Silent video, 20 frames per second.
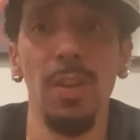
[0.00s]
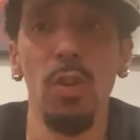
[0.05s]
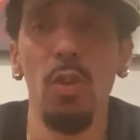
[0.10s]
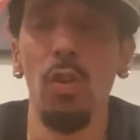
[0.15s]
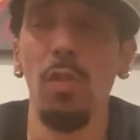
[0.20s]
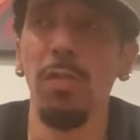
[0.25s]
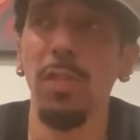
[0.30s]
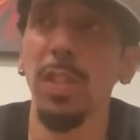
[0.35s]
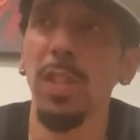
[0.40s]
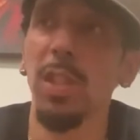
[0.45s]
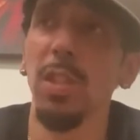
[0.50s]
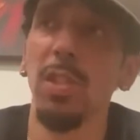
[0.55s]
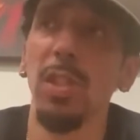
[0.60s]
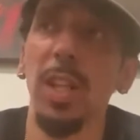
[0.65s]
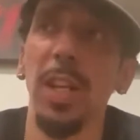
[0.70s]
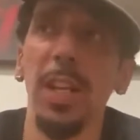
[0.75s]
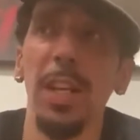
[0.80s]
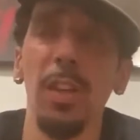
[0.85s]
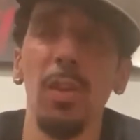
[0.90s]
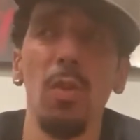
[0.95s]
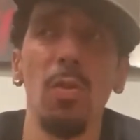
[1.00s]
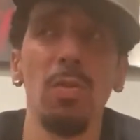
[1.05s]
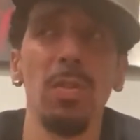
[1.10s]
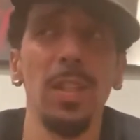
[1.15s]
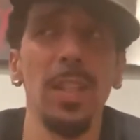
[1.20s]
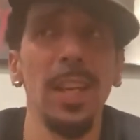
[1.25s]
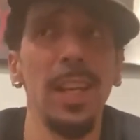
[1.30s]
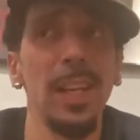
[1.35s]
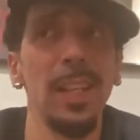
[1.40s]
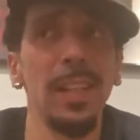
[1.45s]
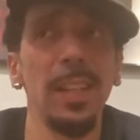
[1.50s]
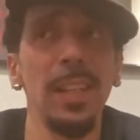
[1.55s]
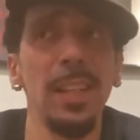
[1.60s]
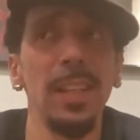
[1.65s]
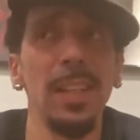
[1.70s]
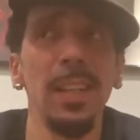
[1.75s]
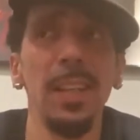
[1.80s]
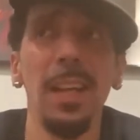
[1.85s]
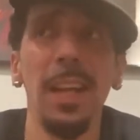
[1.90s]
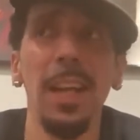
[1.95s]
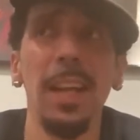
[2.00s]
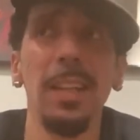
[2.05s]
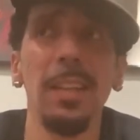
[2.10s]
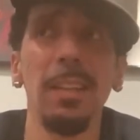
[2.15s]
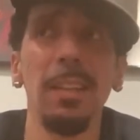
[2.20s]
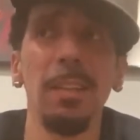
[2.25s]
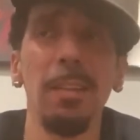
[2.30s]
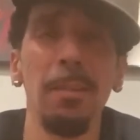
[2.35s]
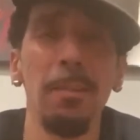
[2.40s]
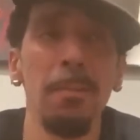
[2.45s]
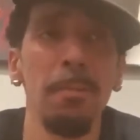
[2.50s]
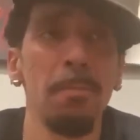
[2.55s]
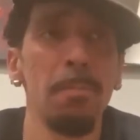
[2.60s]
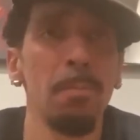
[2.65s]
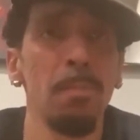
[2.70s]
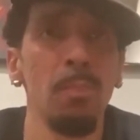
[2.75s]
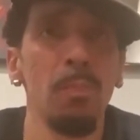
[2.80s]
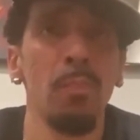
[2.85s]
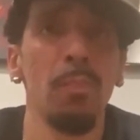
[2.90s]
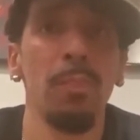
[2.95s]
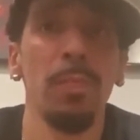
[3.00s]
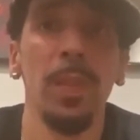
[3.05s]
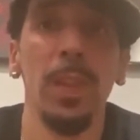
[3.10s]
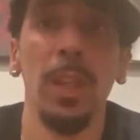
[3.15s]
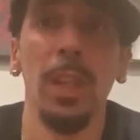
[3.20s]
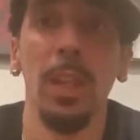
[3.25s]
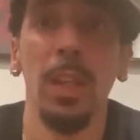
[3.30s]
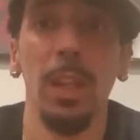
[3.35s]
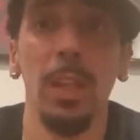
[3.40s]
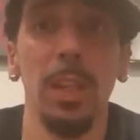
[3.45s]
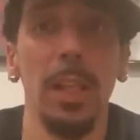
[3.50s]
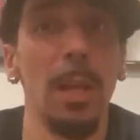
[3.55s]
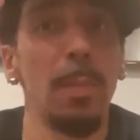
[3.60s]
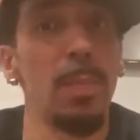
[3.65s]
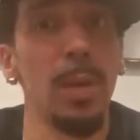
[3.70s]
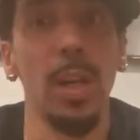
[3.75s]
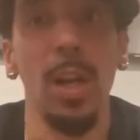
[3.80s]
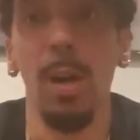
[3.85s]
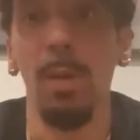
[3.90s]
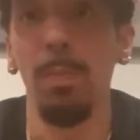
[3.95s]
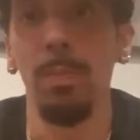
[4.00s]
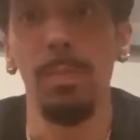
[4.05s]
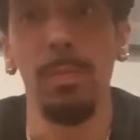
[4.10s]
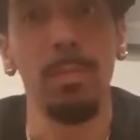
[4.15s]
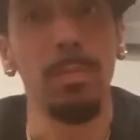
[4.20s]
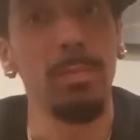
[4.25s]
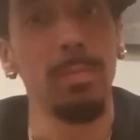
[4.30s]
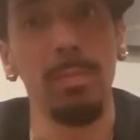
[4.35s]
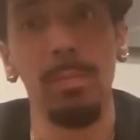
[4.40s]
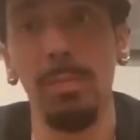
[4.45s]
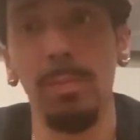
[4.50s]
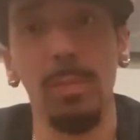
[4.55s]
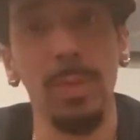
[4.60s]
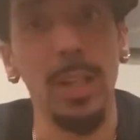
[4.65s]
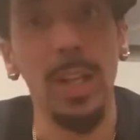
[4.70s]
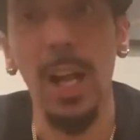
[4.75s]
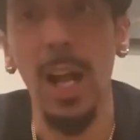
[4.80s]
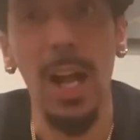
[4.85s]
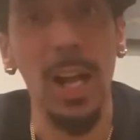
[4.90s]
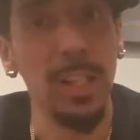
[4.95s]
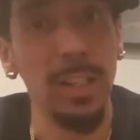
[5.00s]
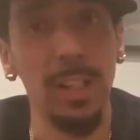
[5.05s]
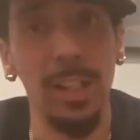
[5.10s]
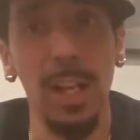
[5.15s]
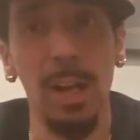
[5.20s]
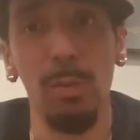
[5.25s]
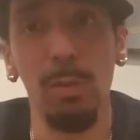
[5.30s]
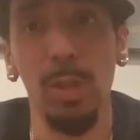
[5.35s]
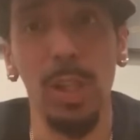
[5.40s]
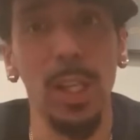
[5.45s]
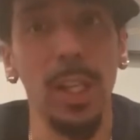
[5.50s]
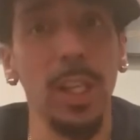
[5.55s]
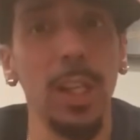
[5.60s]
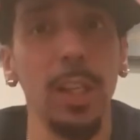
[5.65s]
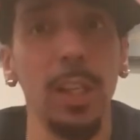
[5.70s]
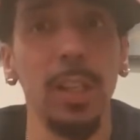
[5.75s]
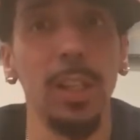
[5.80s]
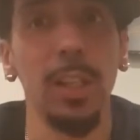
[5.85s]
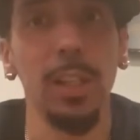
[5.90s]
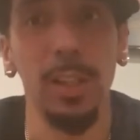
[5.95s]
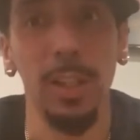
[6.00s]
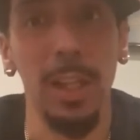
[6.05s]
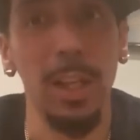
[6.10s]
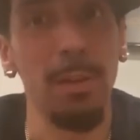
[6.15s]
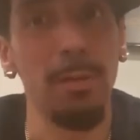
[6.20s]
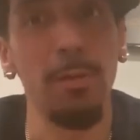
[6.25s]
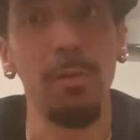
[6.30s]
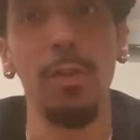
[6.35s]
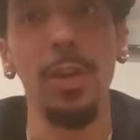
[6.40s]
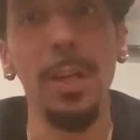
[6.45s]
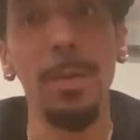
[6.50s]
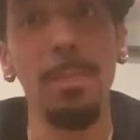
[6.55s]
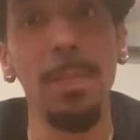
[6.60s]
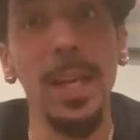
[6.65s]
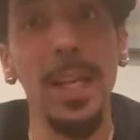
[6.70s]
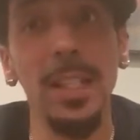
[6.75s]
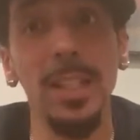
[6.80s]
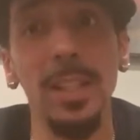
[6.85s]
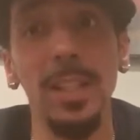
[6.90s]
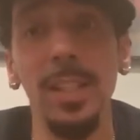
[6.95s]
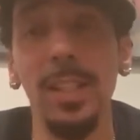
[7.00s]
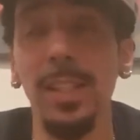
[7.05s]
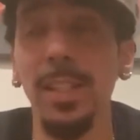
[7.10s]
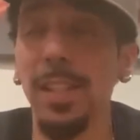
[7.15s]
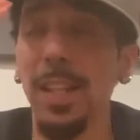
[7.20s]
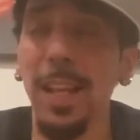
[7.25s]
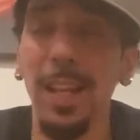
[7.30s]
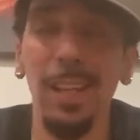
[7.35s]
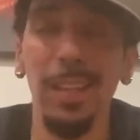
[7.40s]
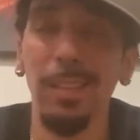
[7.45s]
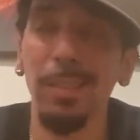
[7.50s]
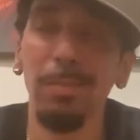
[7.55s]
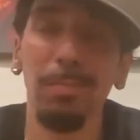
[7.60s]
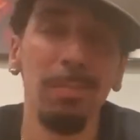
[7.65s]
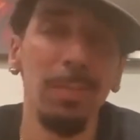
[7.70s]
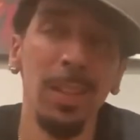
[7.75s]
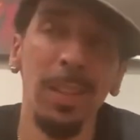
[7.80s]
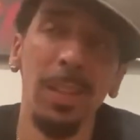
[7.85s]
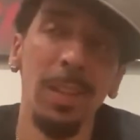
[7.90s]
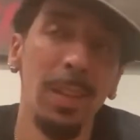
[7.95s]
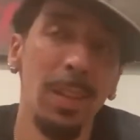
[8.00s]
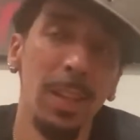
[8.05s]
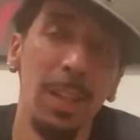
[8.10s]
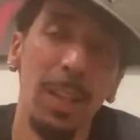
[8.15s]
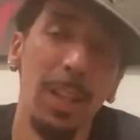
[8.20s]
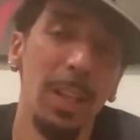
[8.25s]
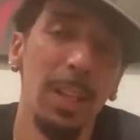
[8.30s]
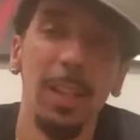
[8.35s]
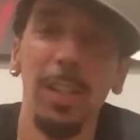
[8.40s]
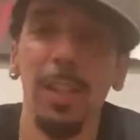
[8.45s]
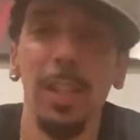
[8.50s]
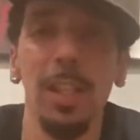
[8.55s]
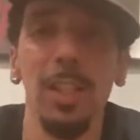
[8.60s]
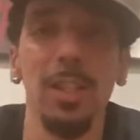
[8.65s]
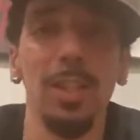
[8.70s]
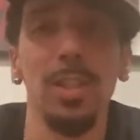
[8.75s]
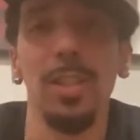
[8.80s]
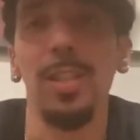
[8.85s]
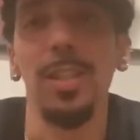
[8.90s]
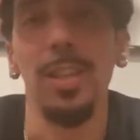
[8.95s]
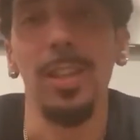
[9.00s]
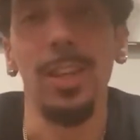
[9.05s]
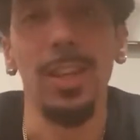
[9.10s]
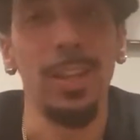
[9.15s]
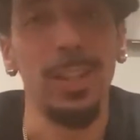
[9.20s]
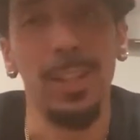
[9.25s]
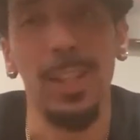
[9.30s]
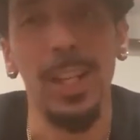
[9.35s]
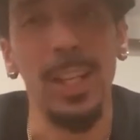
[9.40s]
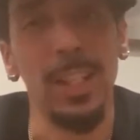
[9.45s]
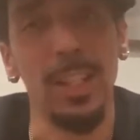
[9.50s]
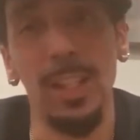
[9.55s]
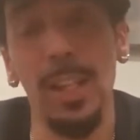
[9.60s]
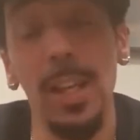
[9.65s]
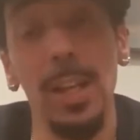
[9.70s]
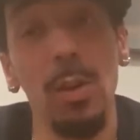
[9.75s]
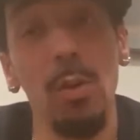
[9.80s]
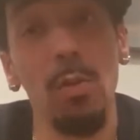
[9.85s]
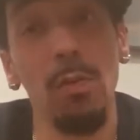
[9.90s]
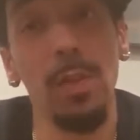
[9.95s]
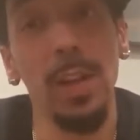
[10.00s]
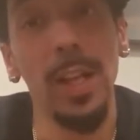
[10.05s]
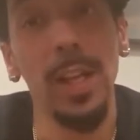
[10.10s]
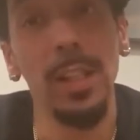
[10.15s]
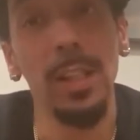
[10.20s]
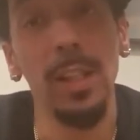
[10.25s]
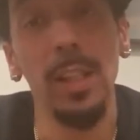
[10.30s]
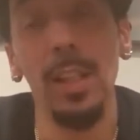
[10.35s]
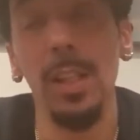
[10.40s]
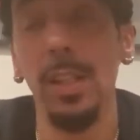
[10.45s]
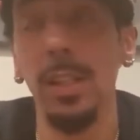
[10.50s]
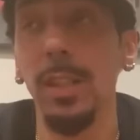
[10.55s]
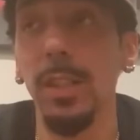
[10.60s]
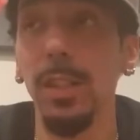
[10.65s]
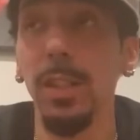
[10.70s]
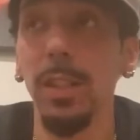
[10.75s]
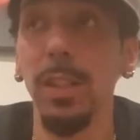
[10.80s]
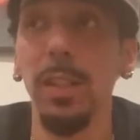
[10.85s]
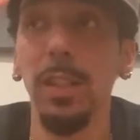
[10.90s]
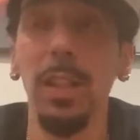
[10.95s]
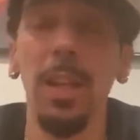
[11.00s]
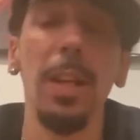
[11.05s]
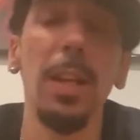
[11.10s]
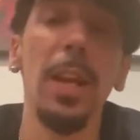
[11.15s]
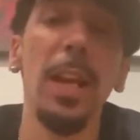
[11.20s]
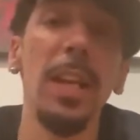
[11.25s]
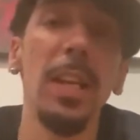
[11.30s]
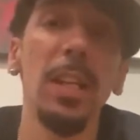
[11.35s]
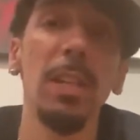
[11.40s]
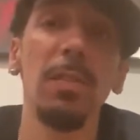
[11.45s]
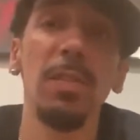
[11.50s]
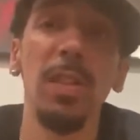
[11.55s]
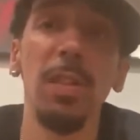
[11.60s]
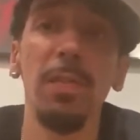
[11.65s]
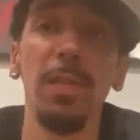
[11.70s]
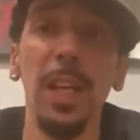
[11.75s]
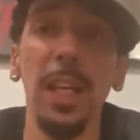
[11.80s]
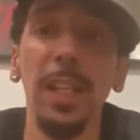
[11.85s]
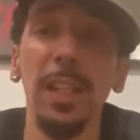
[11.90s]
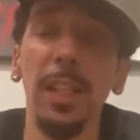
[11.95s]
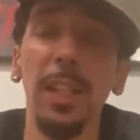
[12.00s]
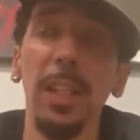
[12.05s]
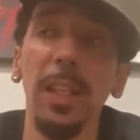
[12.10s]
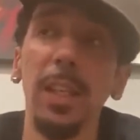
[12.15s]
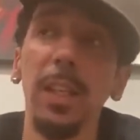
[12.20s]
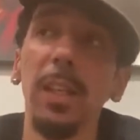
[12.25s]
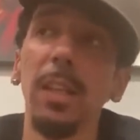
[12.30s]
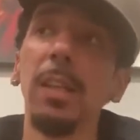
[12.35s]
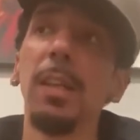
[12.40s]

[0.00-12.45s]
officers, and they go into India and they become gods out there. They're Freemasons, and they take over India. The natives of India